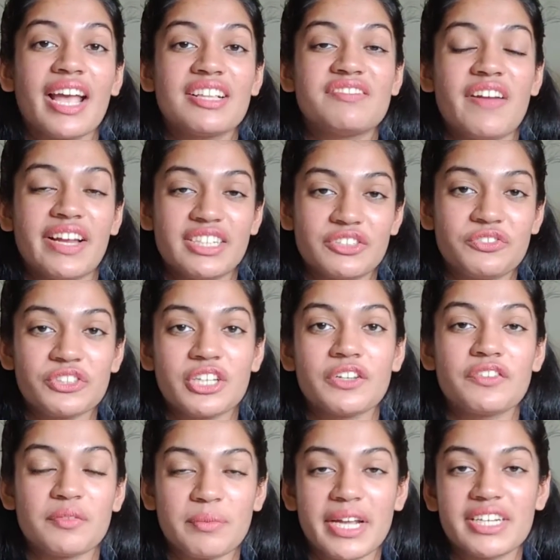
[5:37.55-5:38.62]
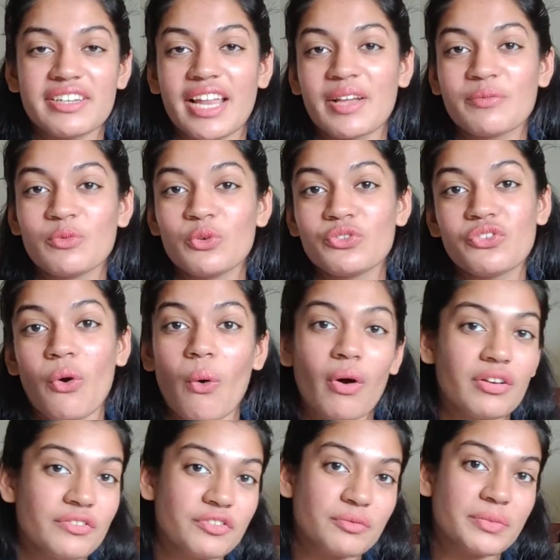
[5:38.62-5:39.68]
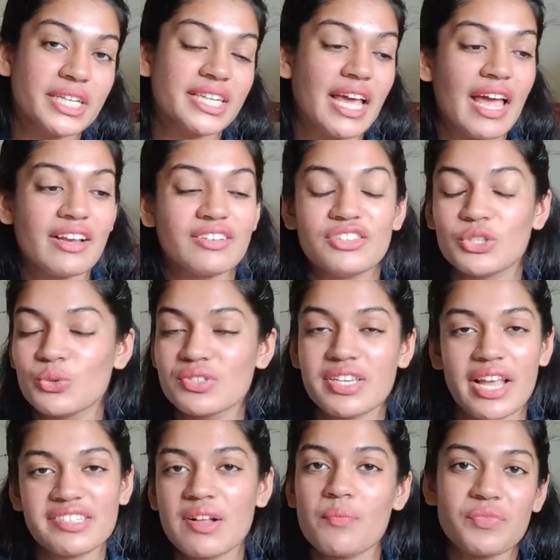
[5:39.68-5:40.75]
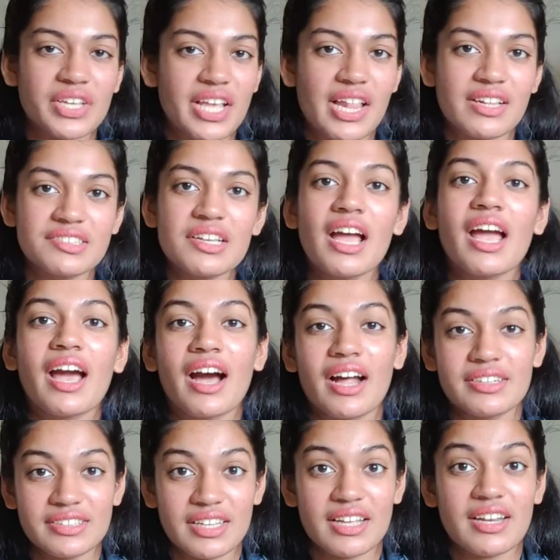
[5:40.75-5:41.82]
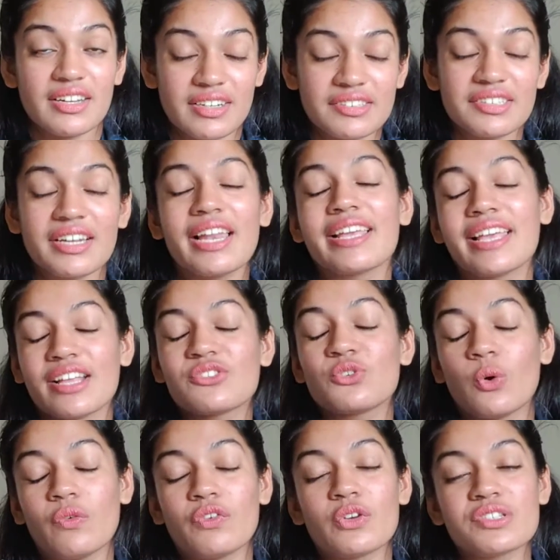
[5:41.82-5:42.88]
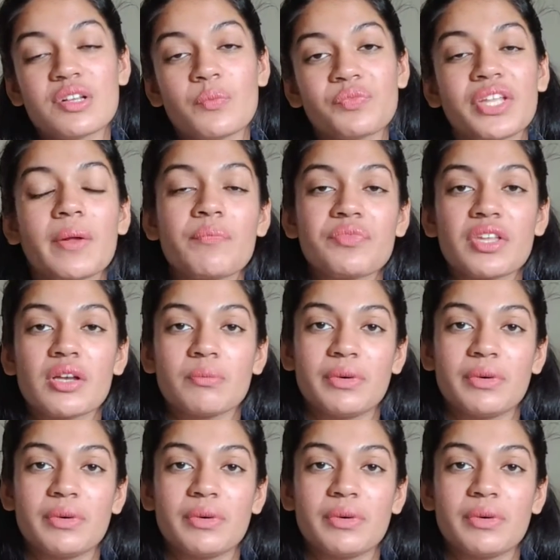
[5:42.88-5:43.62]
it's very difficult for me to like move on from it and use like something else unless it like gets over or something.